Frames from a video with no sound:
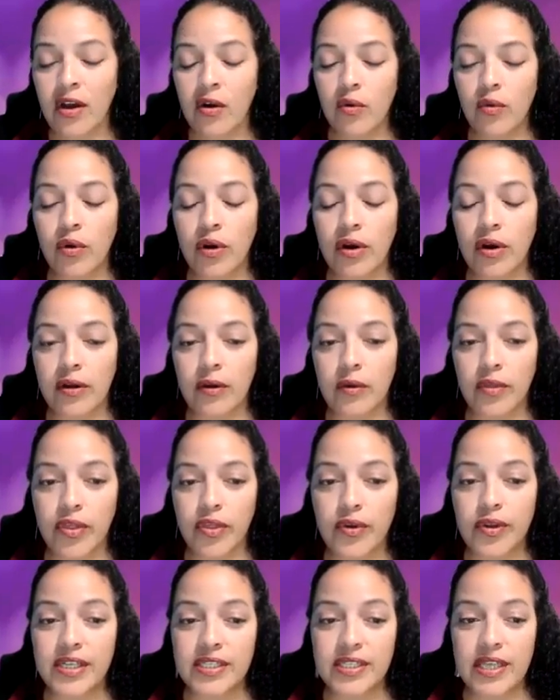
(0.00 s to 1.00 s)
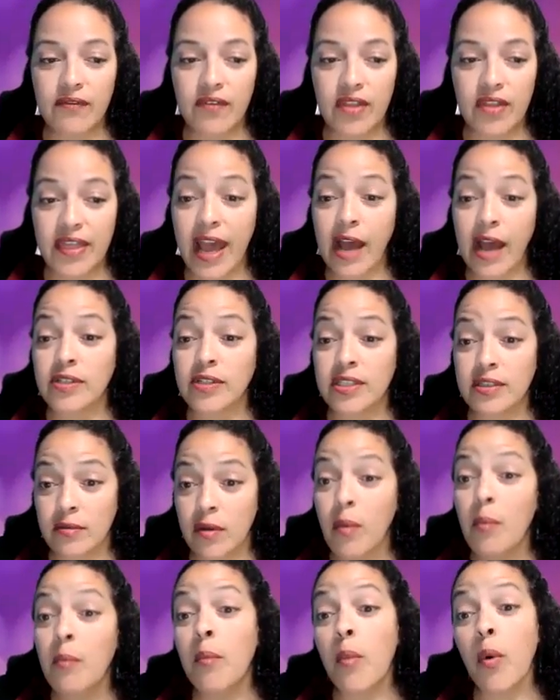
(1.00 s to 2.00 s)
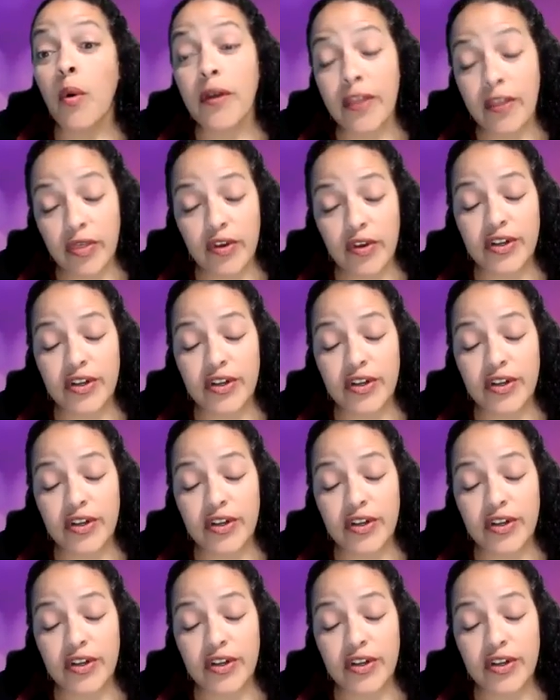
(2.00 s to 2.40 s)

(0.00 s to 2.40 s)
where more than